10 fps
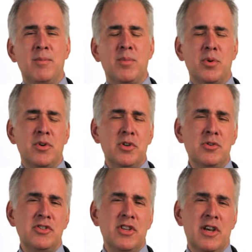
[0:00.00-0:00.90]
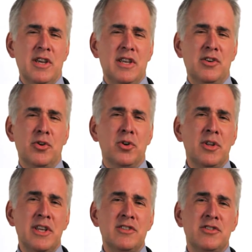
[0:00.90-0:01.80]
produce a neural
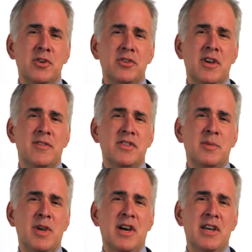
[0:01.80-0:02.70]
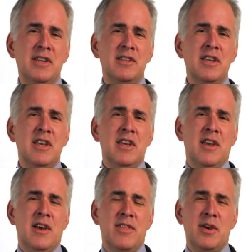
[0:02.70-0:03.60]
insult of some kind
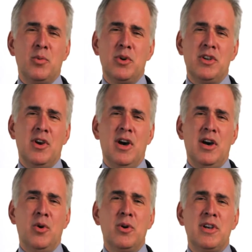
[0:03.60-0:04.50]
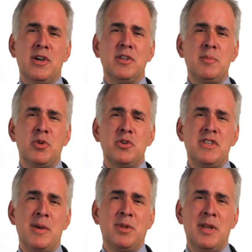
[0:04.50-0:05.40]
that would ordinarily produce
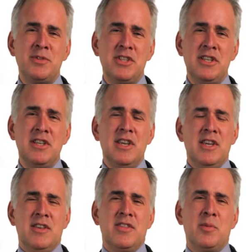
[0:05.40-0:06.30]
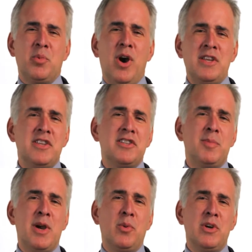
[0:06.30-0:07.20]
epilepsy, the process
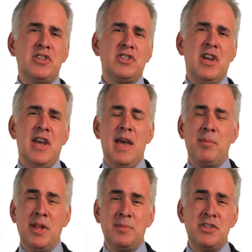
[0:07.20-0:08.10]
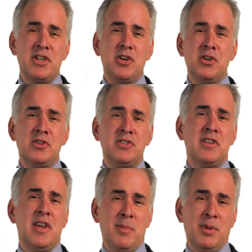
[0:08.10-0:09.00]
by which epilepsy occurs,
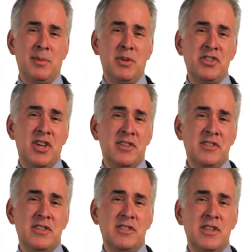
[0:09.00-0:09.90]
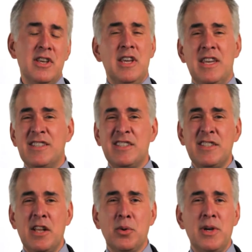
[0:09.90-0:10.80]
epileptogenesis, is
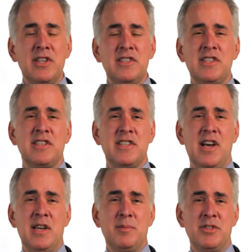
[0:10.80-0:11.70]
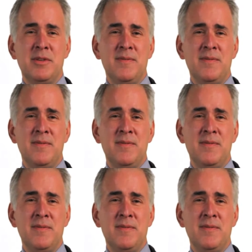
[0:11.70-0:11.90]
accelerated 6 times.